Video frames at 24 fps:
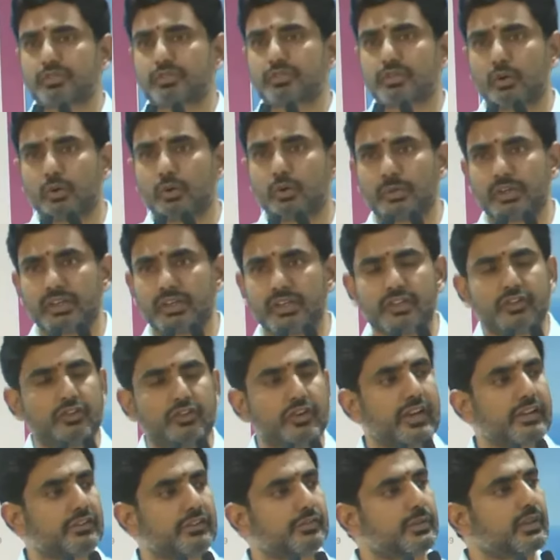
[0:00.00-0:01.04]
Government
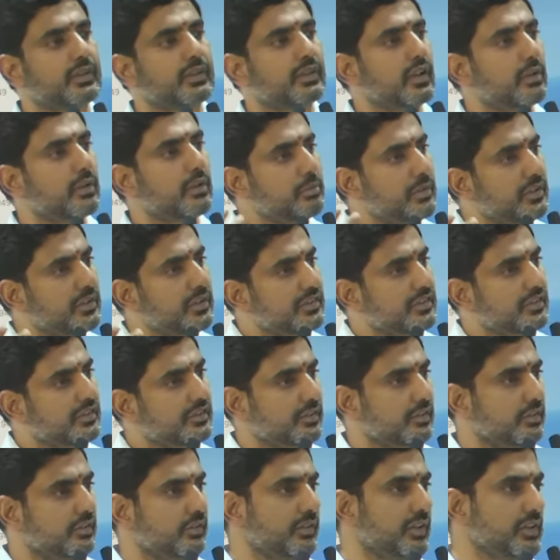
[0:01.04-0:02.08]
interacts with
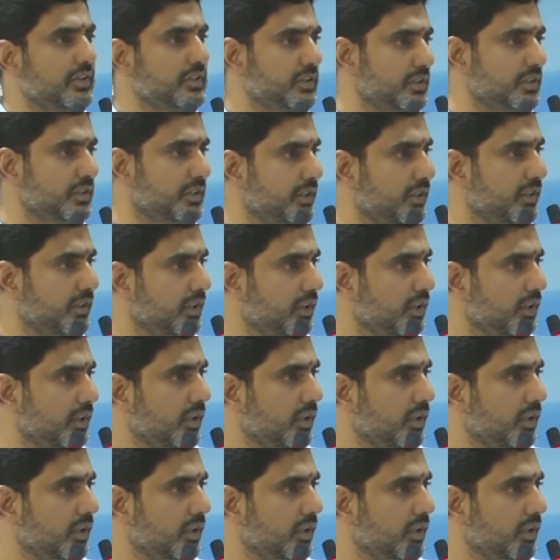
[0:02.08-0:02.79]
business fraternity.